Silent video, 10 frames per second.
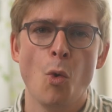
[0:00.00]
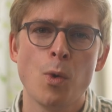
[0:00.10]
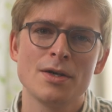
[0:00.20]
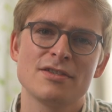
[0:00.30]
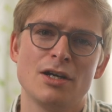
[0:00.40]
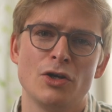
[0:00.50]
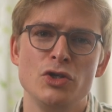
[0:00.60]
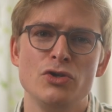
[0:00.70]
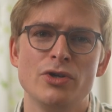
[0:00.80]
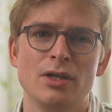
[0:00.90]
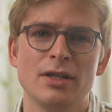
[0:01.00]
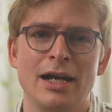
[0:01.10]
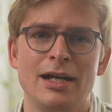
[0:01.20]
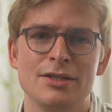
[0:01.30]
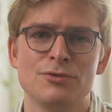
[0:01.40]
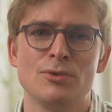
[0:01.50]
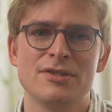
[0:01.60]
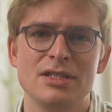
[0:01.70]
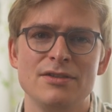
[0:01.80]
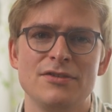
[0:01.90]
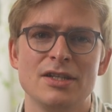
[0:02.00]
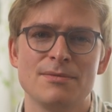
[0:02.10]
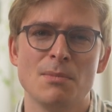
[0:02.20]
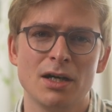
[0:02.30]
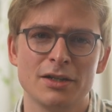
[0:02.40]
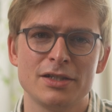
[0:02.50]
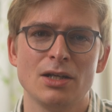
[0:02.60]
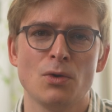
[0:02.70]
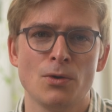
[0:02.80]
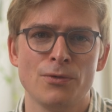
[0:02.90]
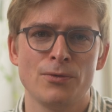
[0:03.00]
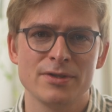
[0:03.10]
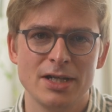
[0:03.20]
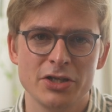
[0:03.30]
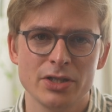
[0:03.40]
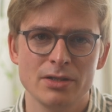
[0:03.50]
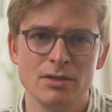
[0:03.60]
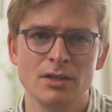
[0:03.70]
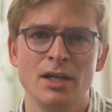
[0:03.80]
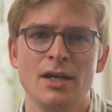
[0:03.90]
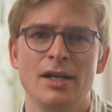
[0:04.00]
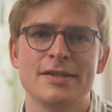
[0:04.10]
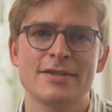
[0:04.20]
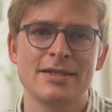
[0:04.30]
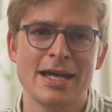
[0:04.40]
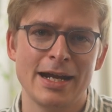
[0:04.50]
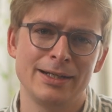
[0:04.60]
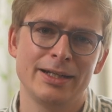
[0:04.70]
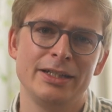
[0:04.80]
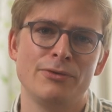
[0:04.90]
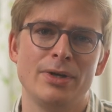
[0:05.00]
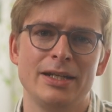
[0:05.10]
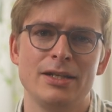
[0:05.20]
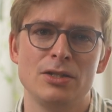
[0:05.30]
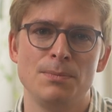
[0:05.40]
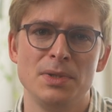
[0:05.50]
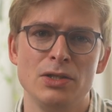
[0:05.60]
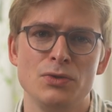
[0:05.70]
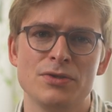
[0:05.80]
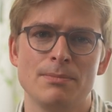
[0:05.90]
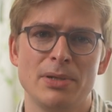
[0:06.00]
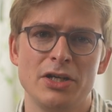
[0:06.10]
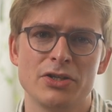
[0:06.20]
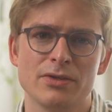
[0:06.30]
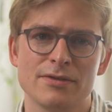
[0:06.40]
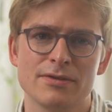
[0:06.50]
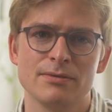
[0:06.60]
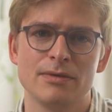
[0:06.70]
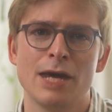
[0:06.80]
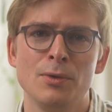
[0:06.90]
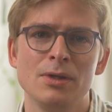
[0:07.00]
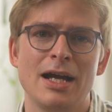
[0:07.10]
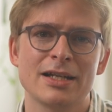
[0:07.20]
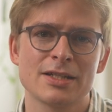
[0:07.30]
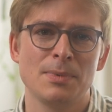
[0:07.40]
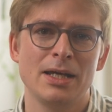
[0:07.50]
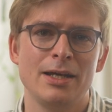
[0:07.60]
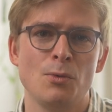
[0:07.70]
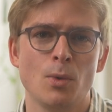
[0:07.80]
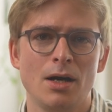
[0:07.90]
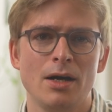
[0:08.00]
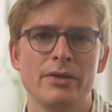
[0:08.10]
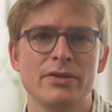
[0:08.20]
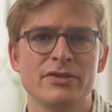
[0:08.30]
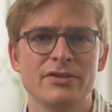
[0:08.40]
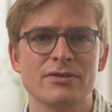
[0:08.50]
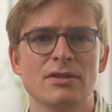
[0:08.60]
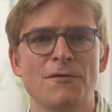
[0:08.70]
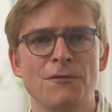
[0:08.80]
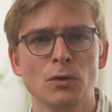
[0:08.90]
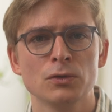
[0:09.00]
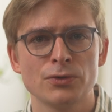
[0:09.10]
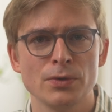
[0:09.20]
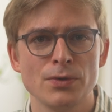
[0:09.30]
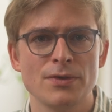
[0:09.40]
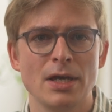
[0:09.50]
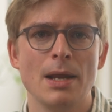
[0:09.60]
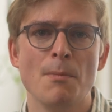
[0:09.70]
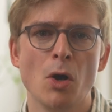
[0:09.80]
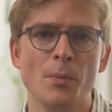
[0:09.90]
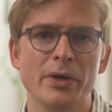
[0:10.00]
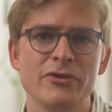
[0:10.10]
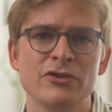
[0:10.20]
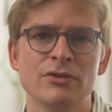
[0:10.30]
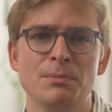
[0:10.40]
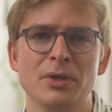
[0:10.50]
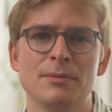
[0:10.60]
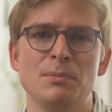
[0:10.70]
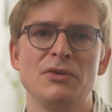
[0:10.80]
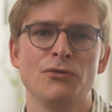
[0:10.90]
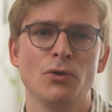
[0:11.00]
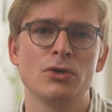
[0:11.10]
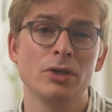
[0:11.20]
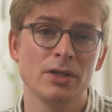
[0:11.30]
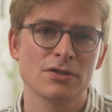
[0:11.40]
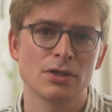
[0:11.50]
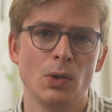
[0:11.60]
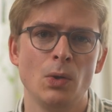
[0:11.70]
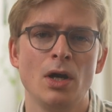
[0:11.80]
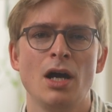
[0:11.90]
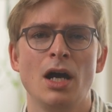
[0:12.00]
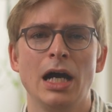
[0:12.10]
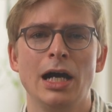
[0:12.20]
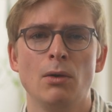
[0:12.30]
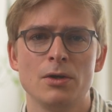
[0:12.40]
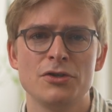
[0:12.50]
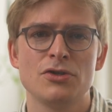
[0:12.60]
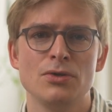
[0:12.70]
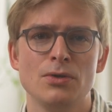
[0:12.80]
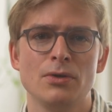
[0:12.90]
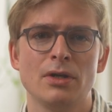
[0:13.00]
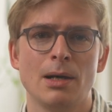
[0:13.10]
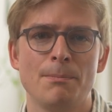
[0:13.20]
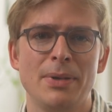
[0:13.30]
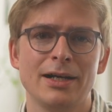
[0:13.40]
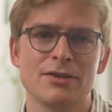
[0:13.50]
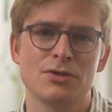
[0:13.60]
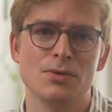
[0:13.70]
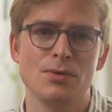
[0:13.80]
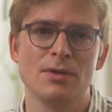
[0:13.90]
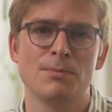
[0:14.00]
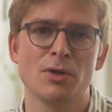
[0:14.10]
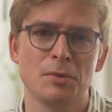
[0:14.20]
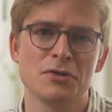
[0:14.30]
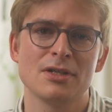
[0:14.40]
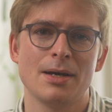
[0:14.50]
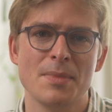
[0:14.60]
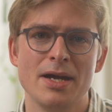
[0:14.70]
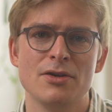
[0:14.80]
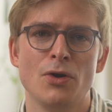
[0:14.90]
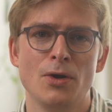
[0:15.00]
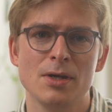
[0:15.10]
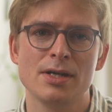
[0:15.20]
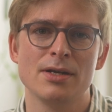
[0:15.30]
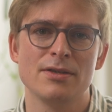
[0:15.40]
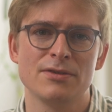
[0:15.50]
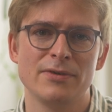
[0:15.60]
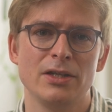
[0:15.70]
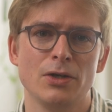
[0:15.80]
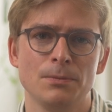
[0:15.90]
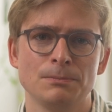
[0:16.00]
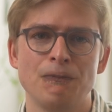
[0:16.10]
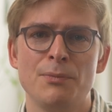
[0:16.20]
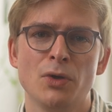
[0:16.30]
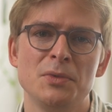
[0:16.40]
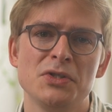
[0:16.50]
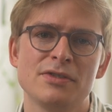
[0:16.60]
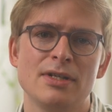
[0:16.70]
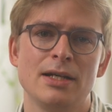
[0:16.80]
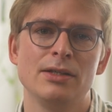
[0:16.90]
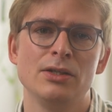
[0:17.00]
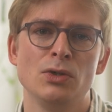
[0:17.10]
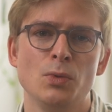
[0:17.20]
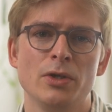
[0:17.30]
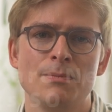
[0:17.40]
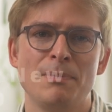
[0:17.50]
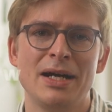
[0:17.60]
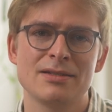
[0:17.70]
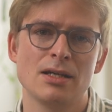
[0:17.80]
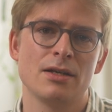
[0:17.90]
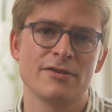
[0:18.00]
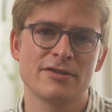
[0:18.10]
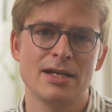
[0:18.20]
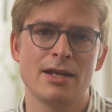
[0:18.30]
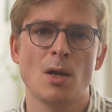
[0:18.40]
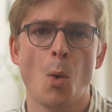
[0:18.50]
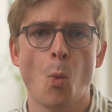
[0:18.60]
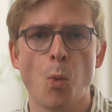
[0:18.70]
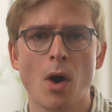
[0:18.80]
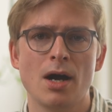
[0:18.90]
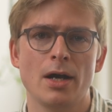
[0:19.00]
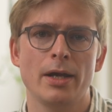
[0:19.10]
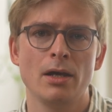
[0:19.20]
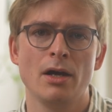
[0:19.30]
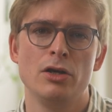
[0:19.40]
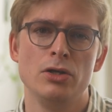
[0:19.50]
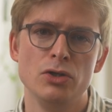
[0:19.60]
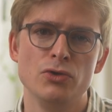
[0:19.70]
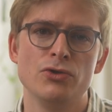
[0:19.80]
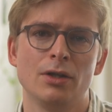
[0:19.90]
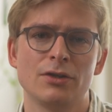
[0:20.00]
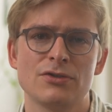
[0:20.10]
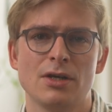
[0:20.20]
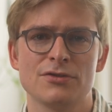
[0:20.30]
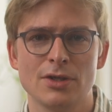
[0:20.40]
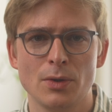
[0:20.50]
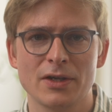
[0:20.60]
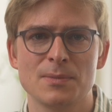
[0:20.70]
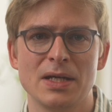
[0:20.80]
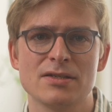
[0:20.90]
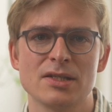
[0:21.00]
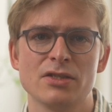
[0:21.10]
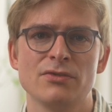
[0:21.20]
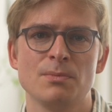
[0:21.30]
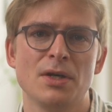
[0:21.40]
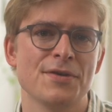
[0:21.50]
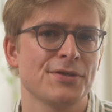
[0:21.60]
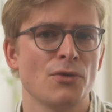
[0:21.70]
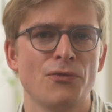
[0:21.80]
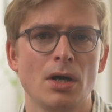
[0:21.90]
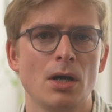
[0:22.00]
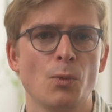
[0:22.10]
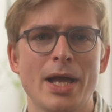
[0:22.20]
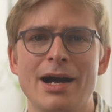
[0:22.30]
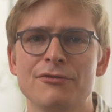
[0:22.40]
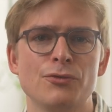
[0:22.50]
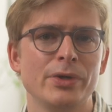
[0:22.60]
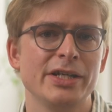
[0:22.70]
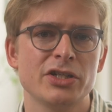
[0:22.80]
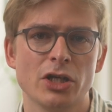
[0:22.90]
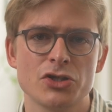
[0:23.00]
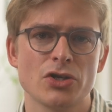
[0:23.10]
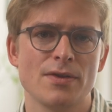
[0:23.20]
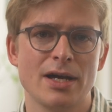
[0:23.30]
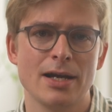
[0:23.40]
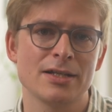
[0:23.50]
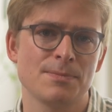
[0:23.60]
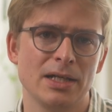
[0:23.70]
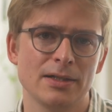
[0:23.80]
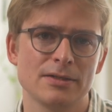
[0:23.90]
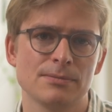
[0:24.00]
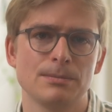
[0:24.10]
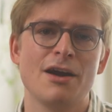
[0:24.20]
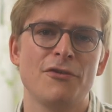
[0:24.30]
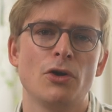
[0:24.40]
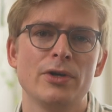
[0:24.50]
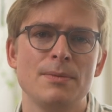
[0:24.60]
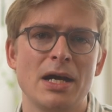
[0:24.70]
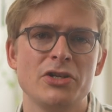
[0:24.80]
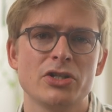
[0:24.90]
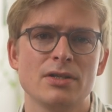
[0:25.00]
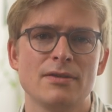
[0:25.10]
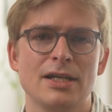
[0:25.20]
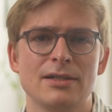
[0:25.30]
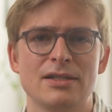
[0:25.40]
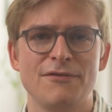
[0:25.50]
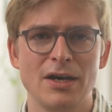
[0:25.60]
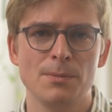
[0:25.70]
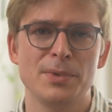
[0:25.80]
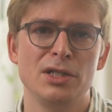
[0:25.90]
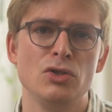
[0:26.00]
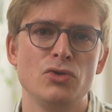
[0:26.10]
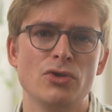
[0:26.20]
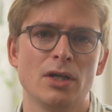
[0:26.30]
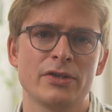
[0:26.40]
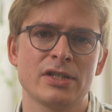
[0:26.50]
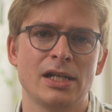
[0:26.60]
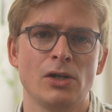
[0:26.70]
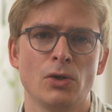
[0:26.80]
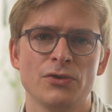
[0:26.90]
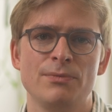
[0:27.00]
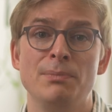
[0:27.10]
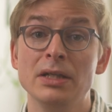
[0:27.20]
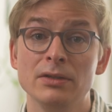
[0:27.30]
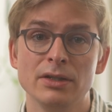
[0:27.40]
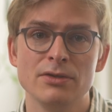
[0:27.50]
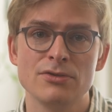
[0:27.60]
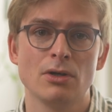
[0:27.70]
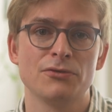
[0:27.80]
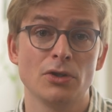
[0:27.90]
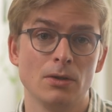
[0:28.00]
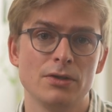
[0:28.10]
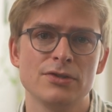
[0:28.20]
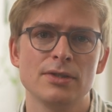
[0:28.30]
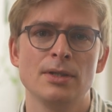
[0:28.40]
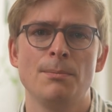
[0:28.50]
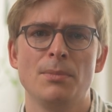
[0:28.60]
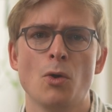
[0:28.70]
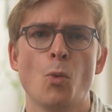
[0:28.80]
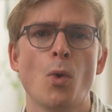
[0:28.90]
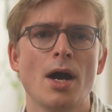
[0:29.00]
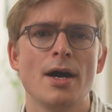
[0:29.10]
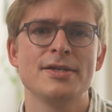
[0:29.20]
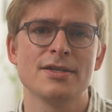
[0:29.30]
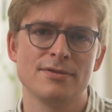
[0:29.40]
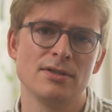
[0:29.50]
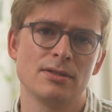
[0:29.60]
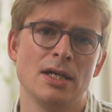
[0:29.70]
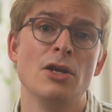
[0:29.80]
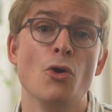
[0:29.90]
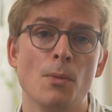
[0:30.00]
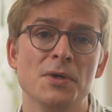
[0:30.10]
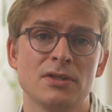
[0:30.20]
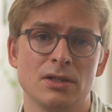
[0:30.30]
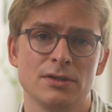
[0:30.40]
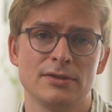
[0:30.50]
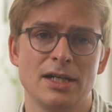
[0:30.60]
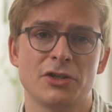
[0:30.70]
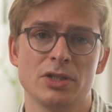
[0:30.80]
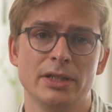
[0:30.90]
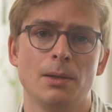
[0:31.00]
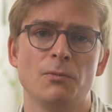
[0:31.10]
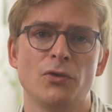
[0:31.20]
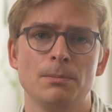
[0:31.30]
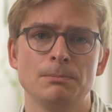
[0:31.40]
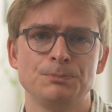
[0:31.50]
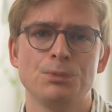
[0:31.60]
Once our new drug has received its marketing authorization, it's technically ready to be used in patients. I will explain why this isn't the full truth in a moment, but before doing so, I wanted to come back to the promise I made earlier in this video. I promised that you would better understand why new drugs are so expensive, but so far we haven't really touched on that aspect. I've already mentioned that developing new drugs can cost billions of dollars, but where does this enormous cost actually come from?